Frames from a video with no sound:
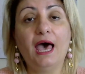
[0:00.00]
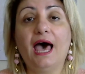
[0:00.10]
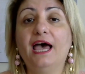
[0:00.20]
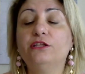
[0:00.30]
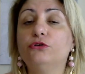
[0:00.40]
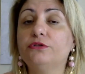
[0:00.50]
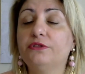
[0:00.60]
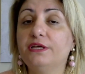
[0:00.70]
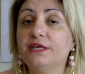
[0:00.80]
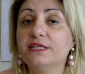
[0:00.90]
I don't
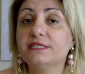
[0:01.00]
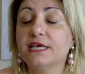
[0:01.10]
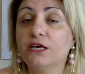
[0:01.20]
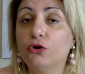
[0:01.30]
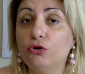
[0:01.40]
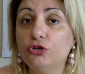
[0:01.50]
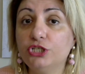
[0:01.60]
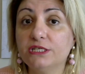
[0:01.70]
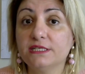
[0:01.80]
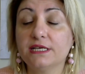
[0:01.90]
think that
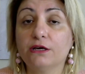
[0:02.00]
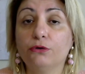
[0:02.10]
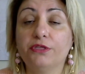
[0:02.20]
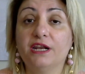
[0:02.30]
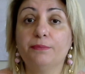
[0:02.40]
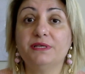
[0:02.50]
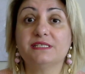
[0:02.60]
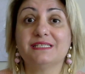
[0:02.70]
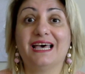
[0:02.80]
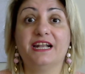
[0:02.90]
psychologists and
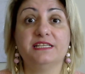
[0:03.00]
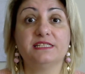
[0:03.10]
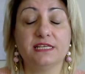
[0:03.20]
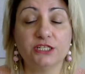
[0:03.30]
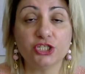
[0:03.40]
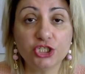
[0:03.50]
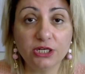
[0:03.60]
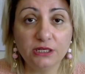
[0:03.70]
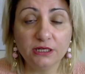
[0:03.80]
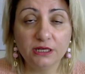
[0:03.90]
psychotherapists are essential,